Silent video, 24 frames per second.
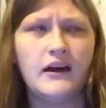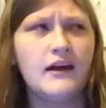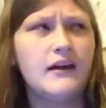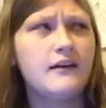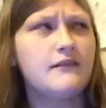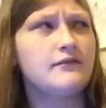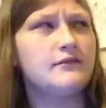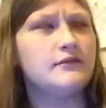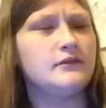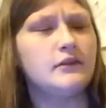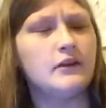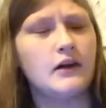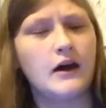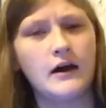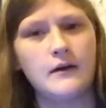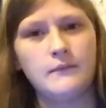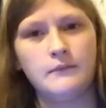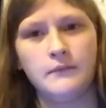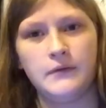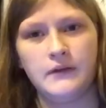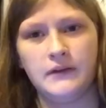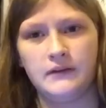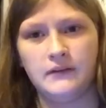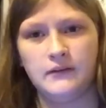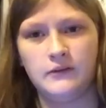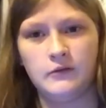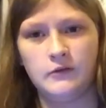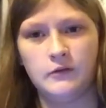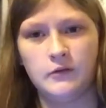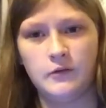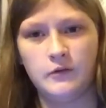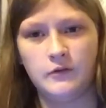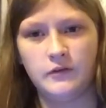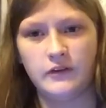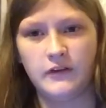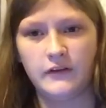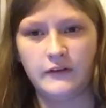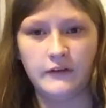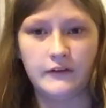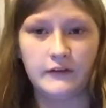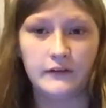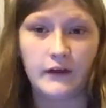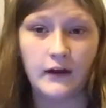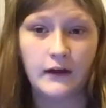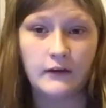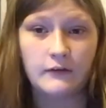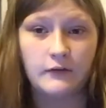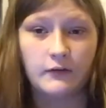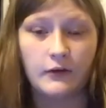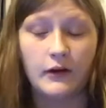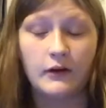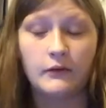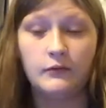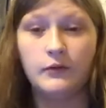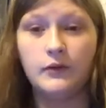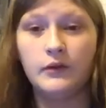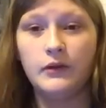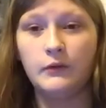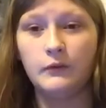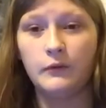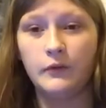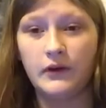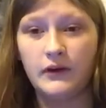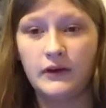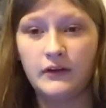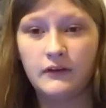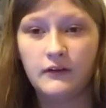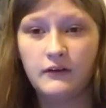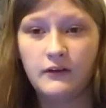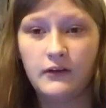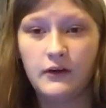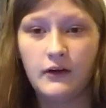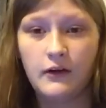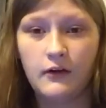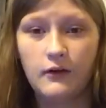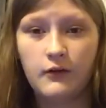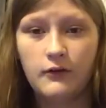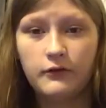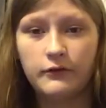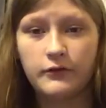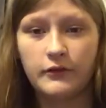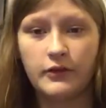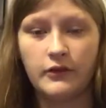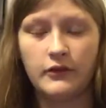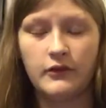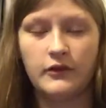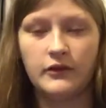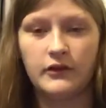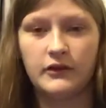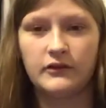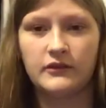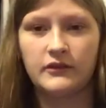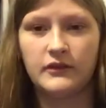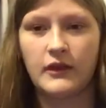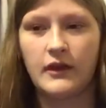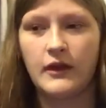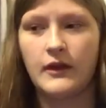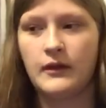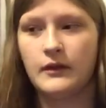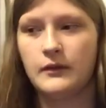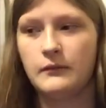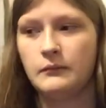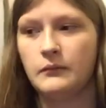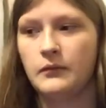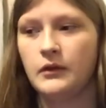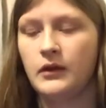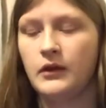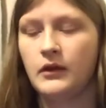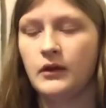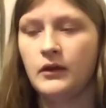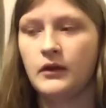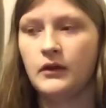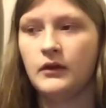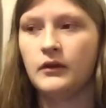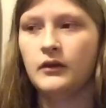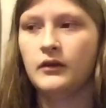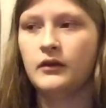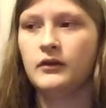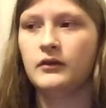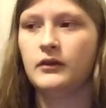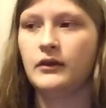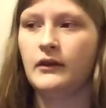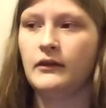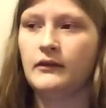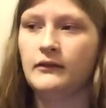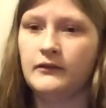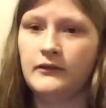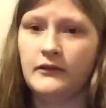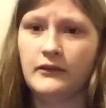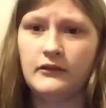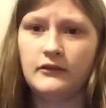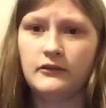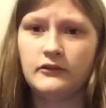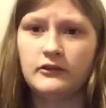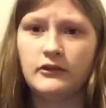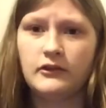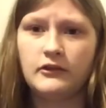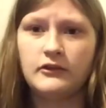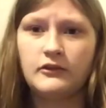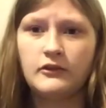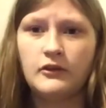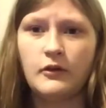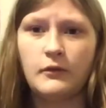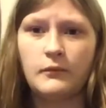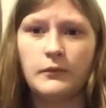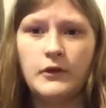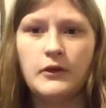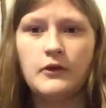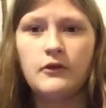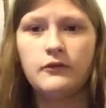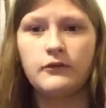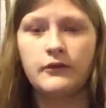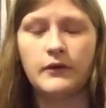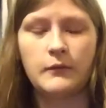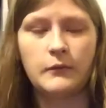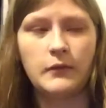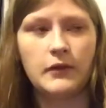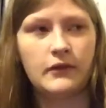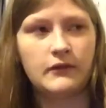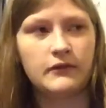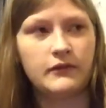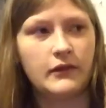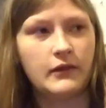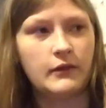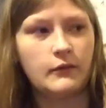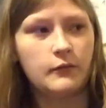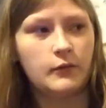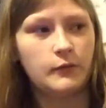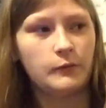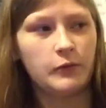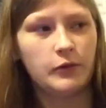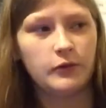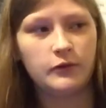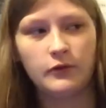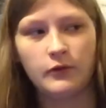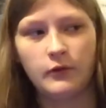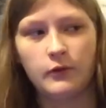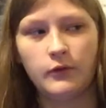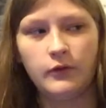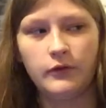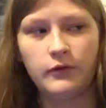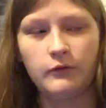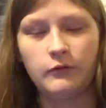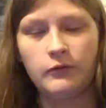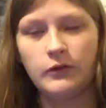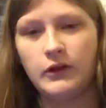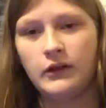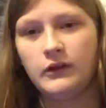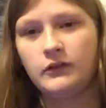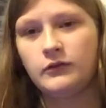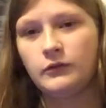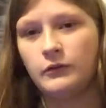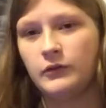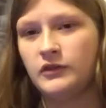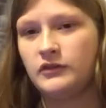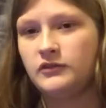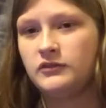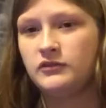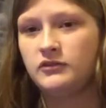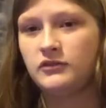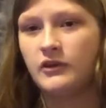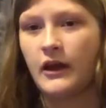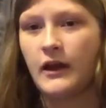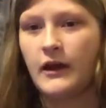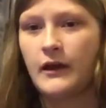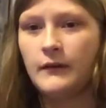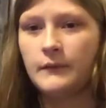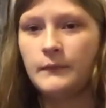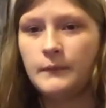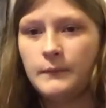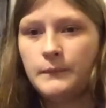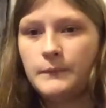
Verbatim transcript: I have not been to New Zealand. I really wanted to go for the longest time, because it's just so beautiful. I mean, it's like where most Lord of the Rings was shot.